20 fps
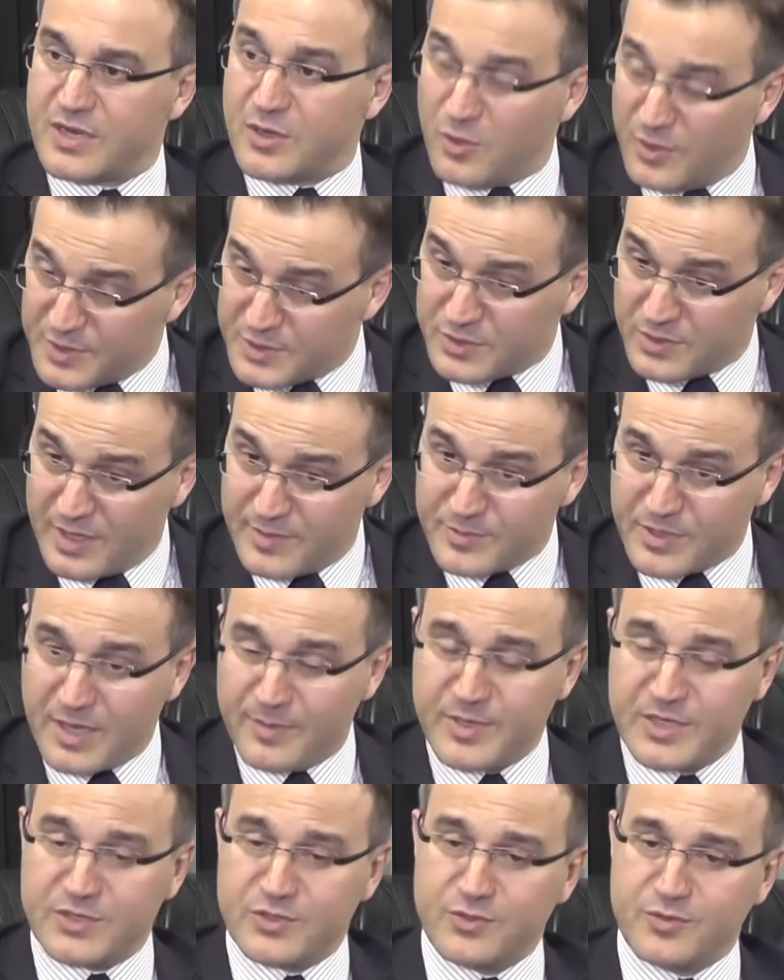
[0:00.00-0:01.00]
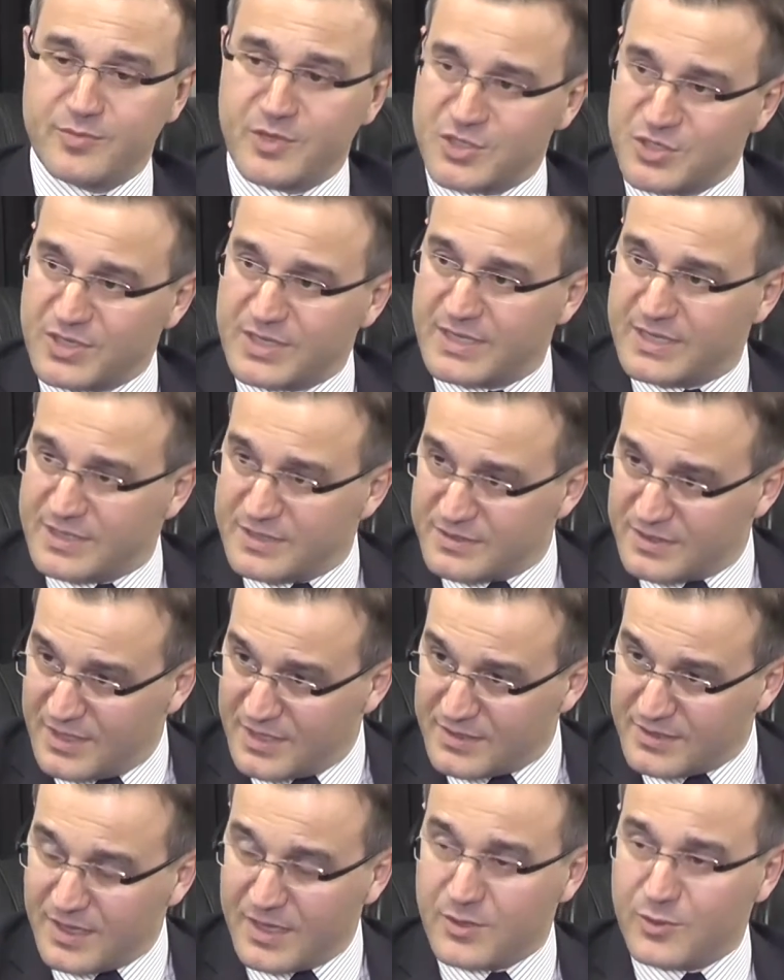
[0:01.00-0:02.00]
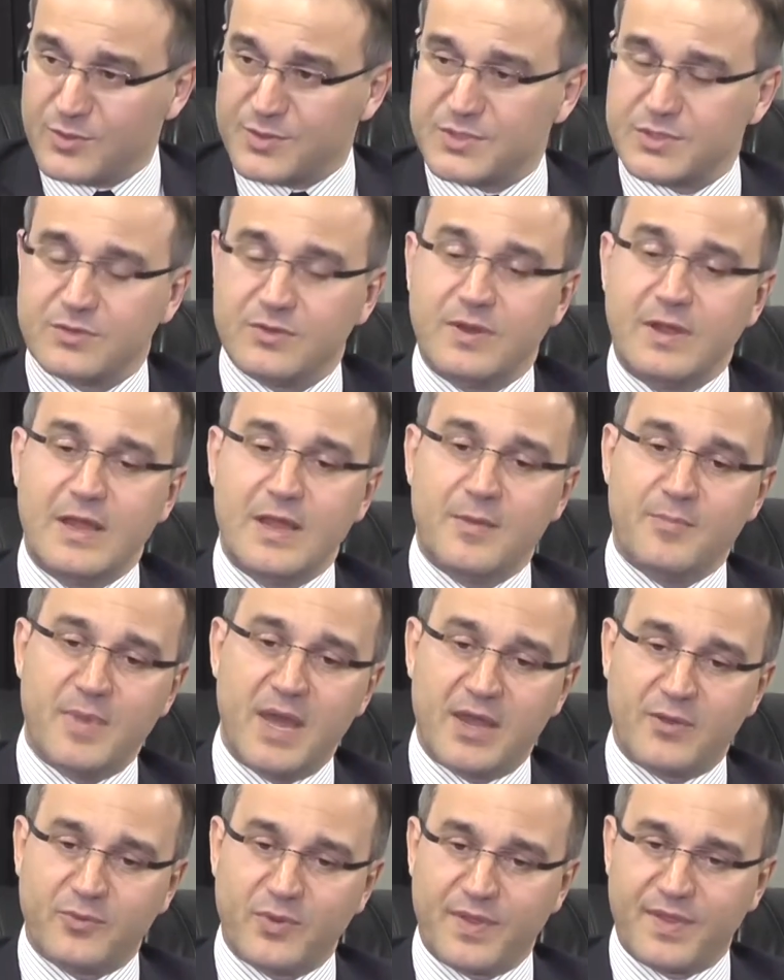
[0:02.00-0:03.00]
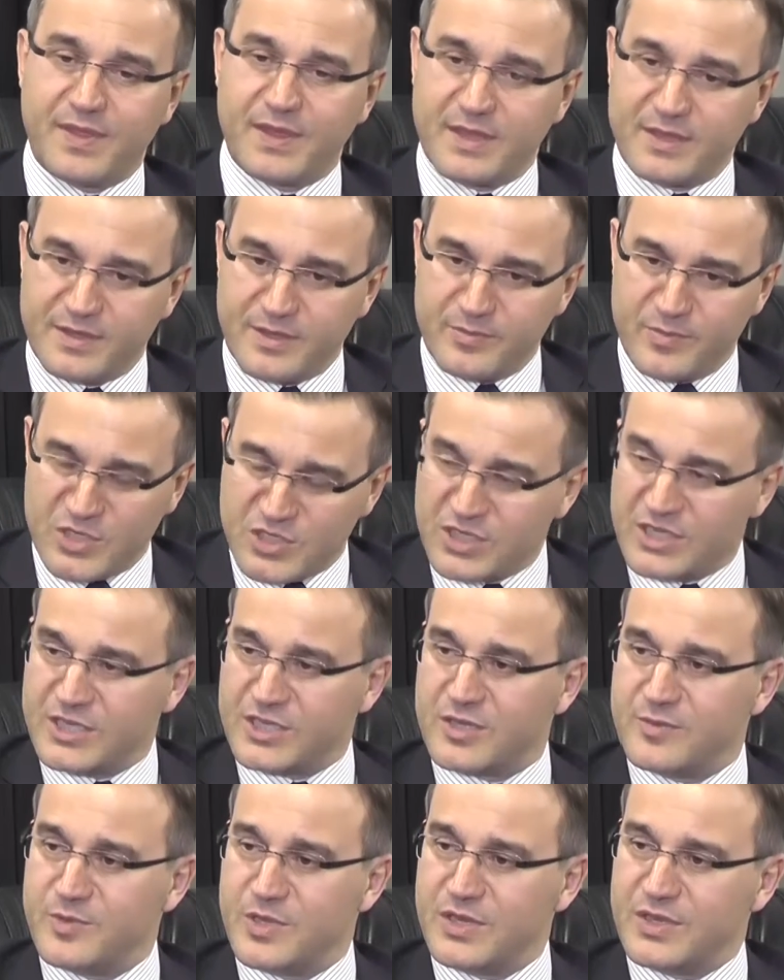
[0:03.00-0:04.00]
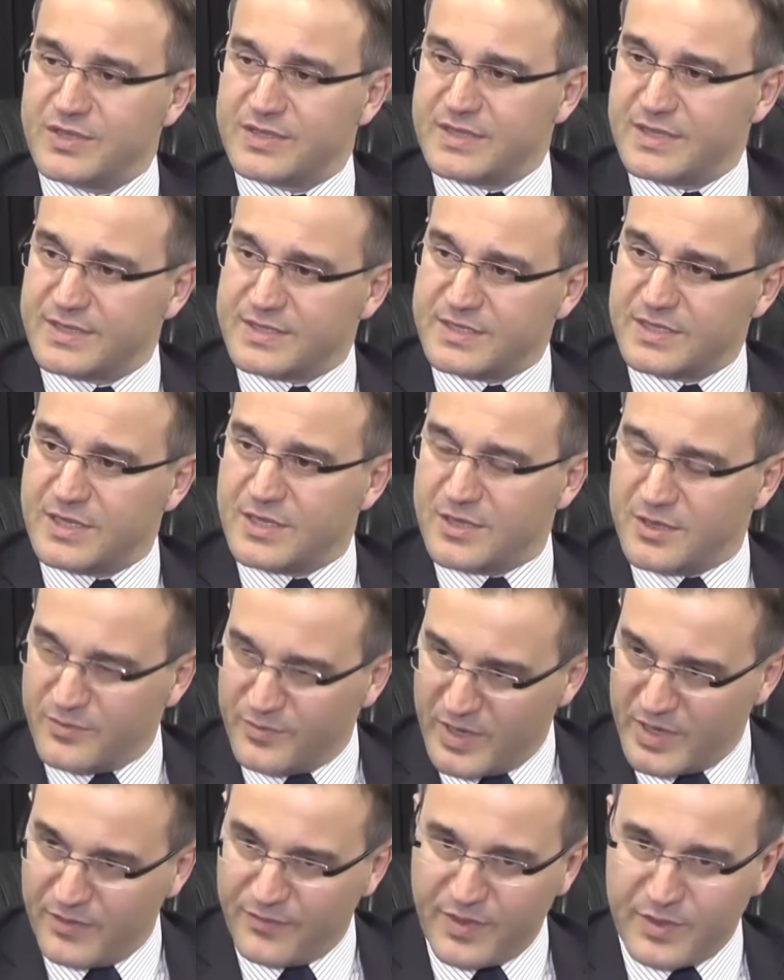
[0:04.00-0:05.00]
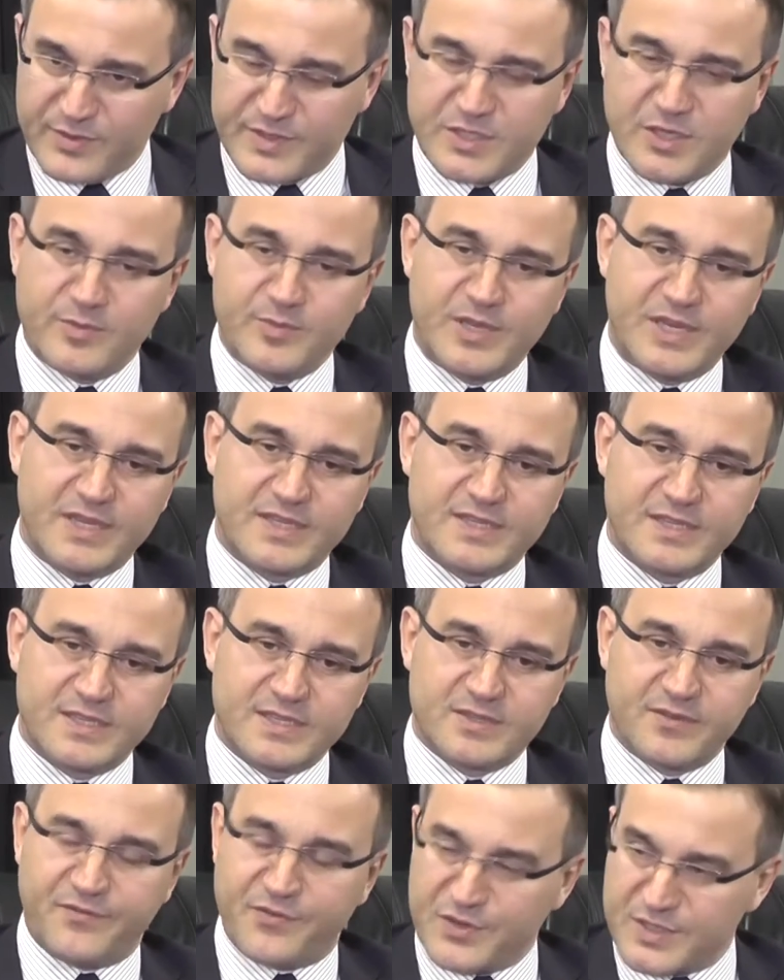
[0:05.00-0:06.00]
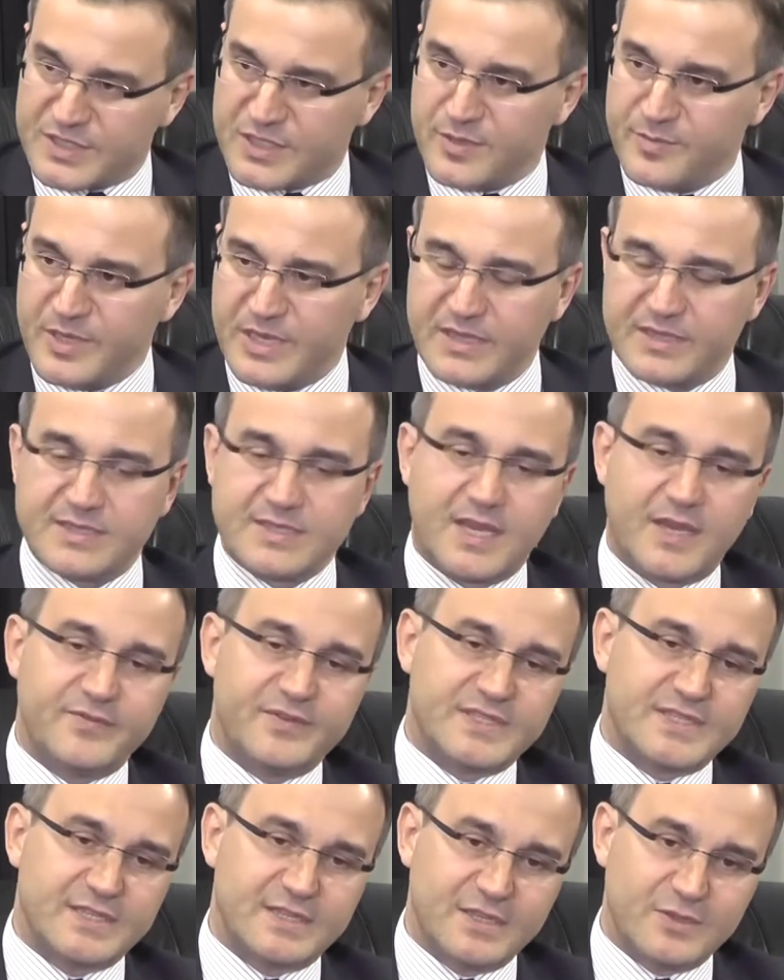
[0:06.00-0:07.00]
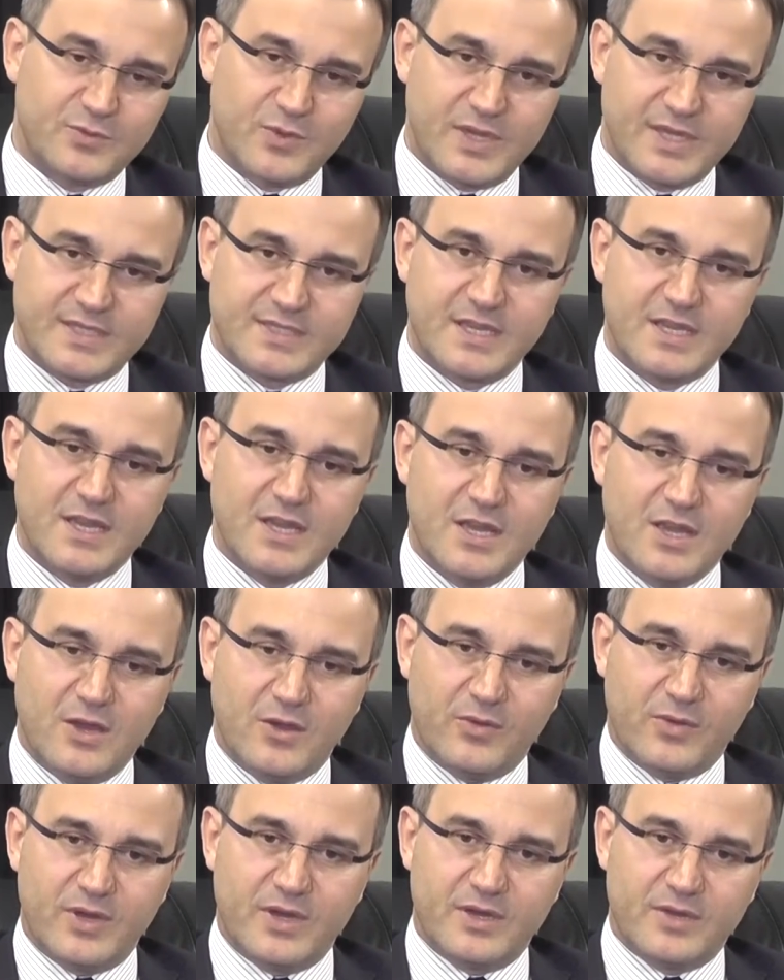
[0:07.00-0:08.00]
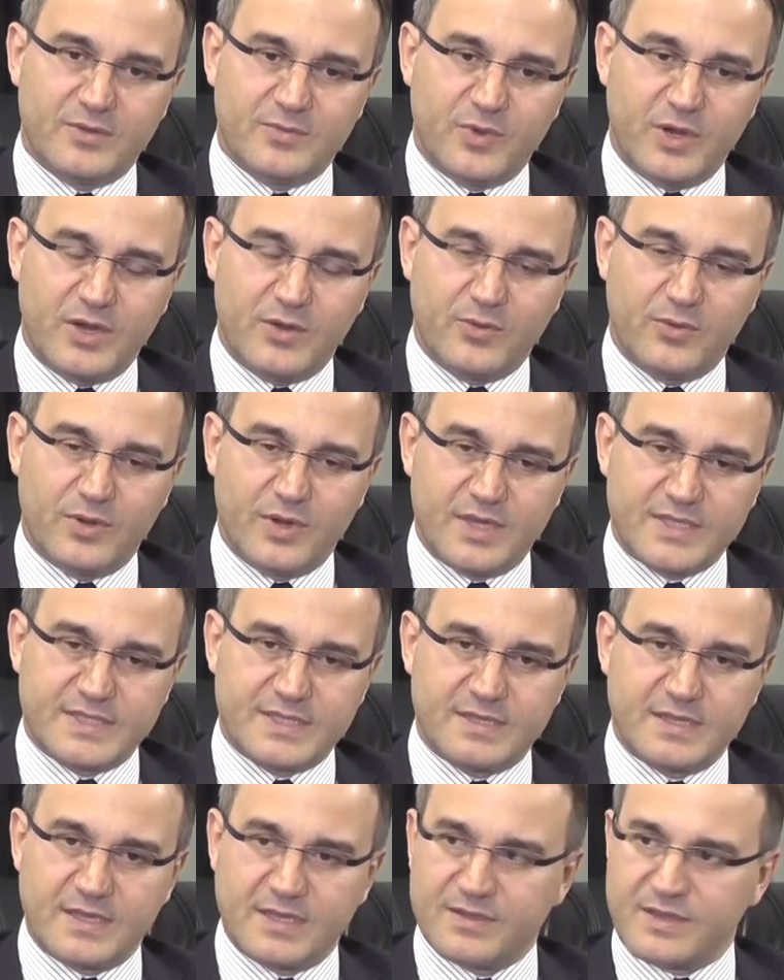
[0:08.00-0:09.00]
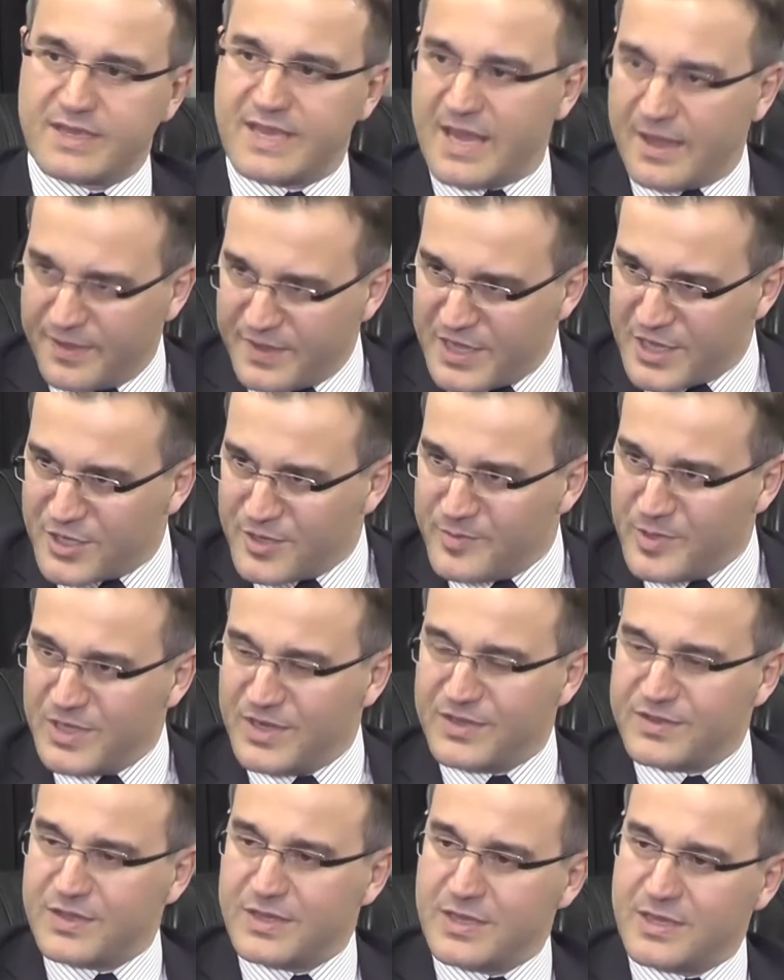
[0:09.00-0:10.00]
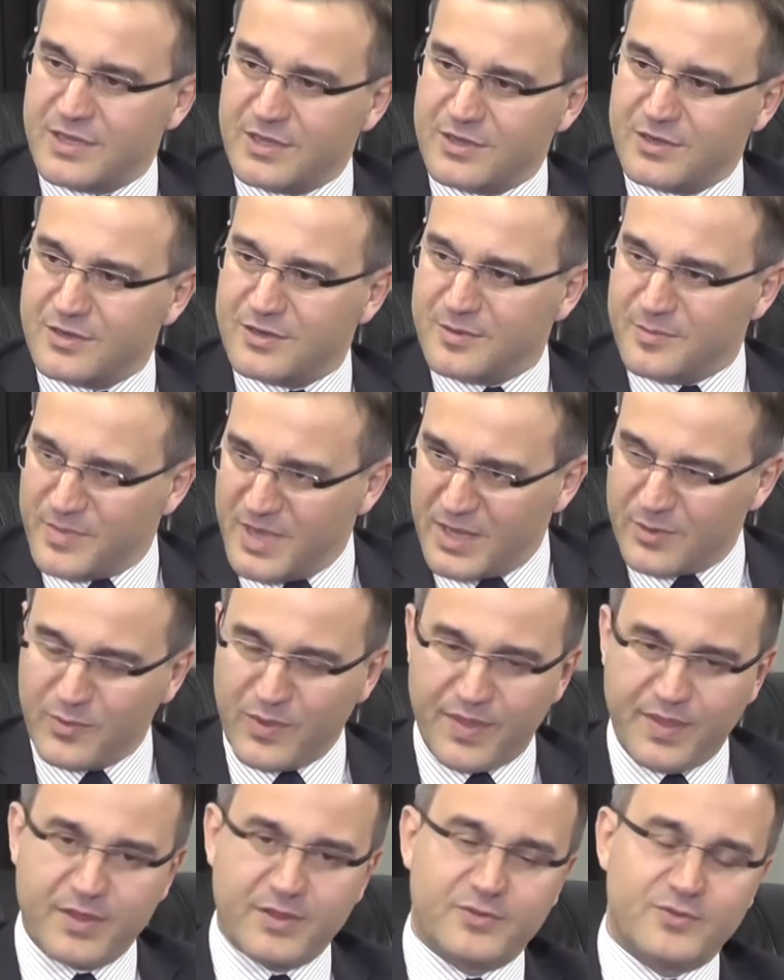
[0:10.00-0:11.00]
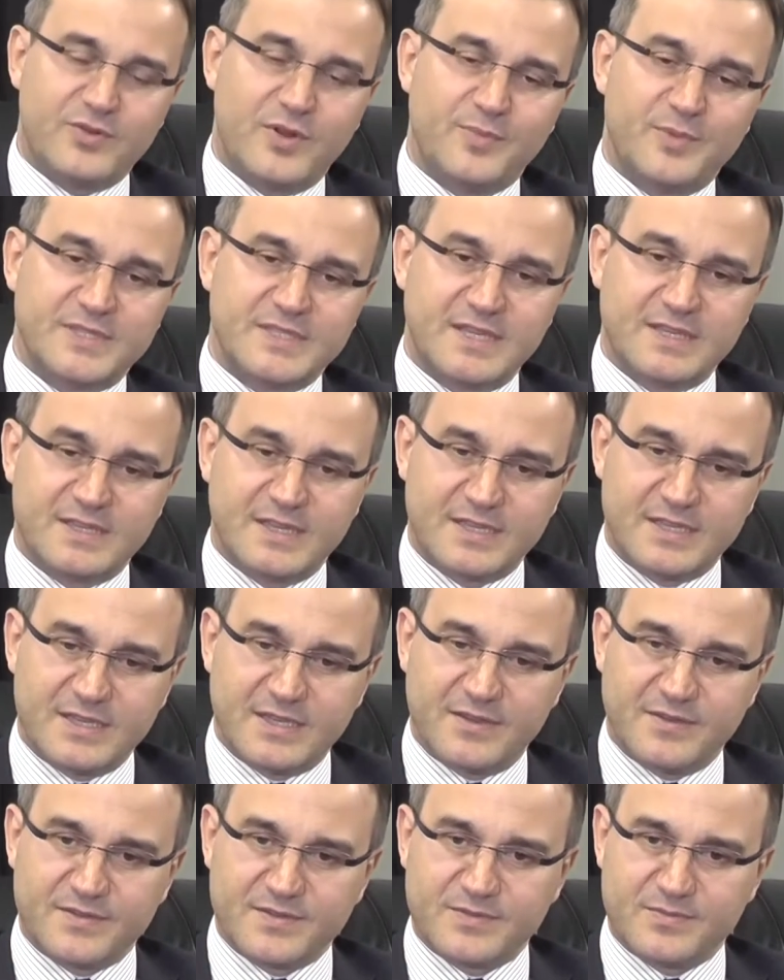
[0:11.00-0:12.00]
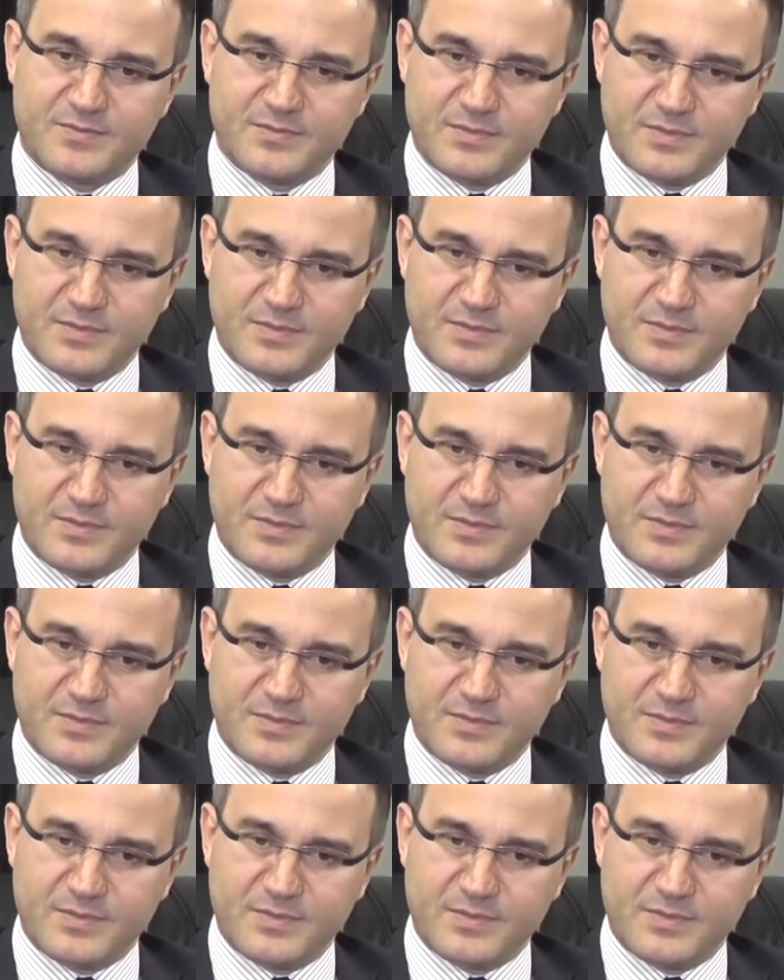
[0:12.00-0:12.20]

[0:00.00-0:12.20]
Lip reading: Also, I'm coming to Michigan, and I also met with the Michigan communities here. One of those communities, the first communities I visited was the Chaldean community here. Met with their representatives.